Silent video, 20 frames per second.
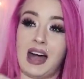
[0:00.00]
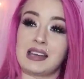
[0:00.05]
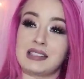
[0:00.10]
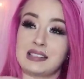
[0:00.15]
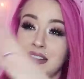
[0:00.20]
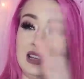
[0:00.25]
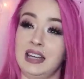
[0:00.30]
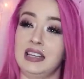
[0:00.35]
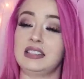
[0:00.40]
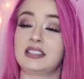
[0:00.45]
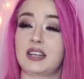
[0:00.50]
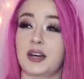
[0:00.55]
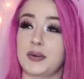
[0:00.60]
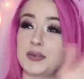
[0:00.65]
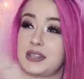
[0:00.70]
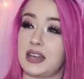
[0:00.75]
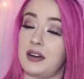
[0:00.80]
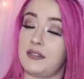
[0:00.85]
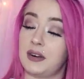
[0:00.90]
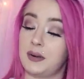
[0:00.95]
As lint
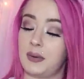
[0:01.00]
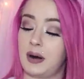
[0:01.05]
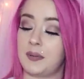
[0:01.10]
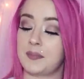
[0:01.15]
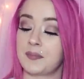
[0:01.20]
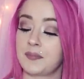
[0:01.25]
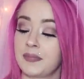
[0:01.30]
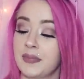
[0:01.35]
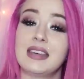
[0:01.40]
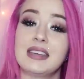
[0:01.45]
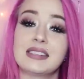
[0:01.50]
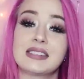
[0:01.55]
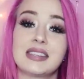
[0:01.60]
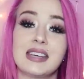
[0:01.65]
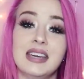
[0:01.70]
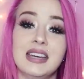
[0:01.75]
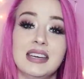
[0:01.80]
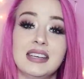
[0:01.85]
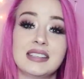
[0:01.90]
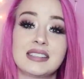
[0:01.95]
goes everywhere. This
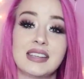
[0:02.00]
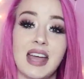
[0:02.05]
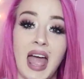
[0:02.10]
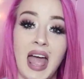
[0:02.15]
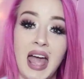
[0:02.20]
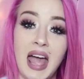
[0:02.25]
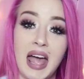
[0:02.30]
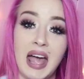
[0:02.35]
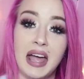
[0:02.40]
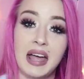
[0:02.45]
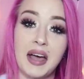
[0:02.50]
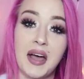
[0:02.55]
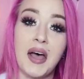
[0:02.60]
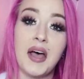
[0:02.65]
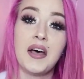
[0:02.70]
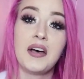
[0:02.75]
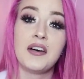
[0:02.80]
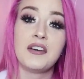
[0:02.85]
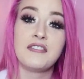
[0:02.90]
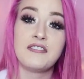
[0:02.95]
is a
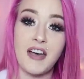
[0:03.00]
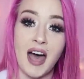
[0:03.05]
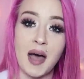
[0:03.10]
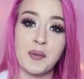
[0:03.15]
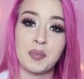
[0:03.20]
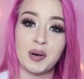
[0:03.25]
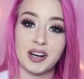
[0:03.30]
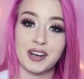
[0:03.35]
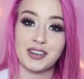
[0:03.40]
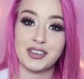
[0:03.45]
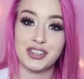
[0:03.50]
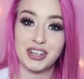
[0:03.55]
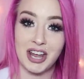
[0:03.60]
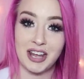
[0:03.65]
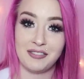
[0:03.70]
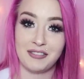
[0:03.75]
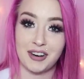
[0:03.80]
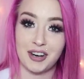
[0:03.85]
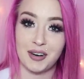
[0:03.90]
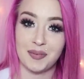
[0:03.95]
fabric
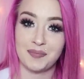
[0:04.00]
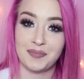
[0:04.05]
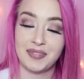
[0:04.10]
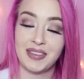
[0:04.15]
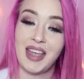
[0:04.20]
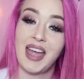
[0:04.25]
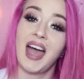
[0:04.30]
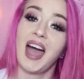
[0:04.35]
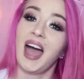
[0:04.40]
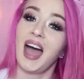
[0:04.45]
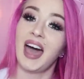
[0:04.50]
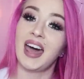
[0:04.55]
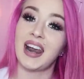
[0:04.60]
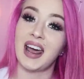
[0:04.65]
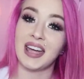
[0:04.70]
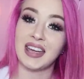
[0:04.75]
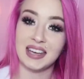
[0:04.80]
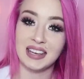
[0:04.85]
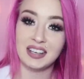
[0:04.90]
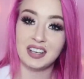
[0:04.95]
shaver. And
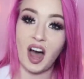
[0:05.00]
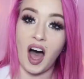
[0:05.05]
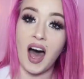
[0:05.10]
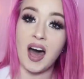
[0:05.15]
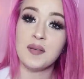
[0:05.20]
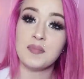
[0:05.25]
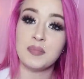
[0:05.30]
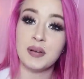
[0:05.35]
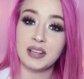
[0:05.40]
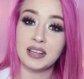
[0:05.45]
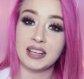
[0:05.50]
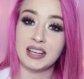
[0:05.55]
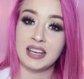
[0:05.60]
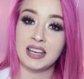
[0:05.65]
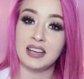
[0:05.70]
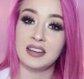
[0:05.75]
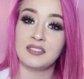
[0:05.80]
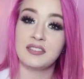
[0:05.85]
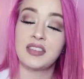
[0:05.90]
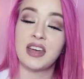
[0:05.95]
I cannot
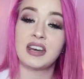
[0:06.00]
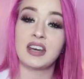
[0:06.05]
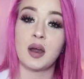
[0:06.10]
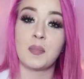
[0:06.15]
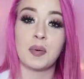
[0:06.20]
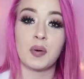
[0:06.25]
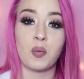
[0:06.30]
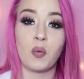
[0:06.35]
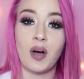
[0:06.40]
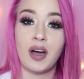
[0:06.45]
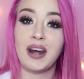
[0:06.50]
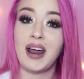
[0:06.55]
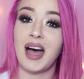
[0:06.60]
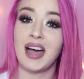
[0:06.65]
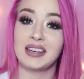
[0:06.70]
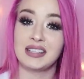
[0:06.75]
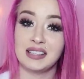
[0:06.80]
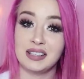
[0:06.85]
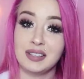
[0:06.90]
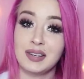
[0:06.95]
believe that, number one,
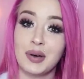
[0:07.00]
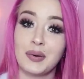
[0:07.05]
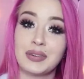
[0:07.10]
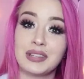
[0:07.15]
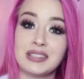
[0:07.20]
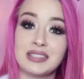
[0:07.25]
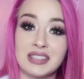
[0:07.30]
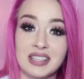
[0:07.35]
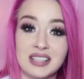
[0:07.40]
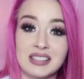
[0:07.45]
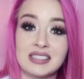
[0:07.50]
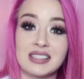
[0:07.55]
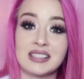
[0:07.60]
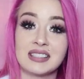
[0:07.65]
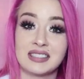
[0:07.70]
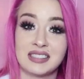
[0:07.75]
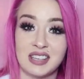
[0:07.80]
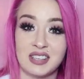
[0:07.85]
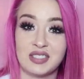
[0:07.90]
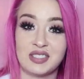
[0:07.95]
I didn't know these things
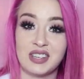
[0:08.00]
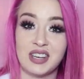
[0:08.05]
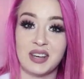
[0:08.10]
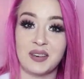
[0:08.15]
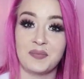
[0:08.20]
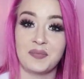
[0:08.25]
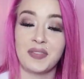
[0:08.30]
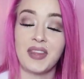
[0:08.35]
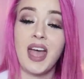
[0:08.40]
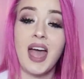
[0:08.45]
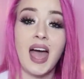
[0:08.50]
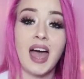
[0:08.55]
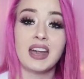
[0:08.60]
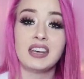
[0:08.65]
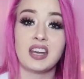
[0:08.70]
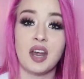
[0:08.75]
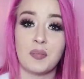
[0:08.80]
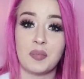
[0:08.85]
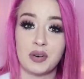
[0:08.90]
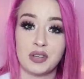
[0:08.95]
existed.
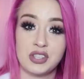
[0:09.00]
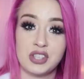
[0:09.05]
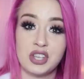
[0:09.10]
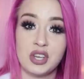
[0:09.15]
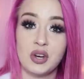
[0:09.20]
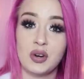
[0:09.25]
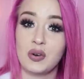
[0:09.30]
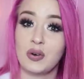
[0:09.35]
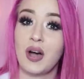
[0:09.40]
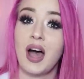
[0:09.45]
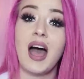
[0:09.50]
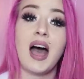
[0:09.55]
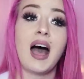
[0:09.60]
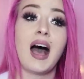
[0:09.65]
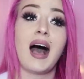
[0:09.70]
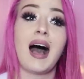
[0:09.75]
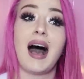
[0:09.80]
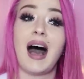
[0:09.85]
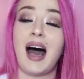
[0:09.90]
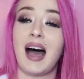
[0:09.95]
And number two,
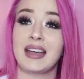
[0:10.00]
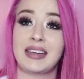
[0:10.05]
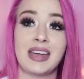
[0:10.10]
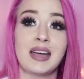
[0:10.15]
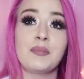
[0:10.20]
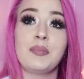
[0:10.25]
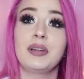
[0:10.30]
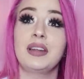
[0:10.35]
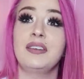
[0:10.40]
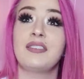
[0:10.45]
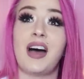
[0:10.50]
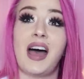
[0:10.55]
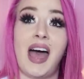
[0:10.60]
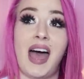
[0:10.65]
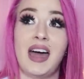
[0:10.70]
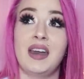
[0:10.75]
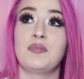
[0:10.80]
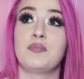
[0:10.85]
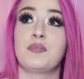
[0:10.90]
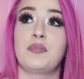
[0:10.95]
I can't believe I
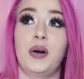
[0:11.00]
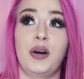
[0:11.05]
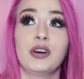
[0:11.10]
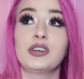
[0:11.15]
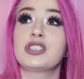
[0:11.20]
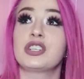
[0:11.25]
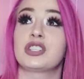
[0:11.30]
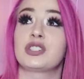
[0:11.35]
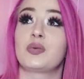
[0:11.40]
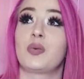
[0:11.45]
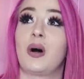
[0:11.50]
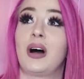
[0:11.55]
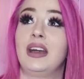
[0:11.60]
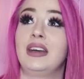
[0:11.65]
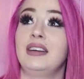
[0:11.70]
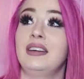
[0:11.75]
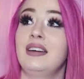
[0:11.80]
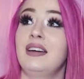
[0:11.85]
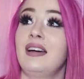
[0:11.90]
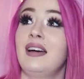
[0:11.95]
hadn't purchased
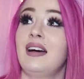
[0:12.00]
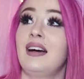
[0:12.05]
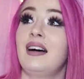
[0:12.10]
one,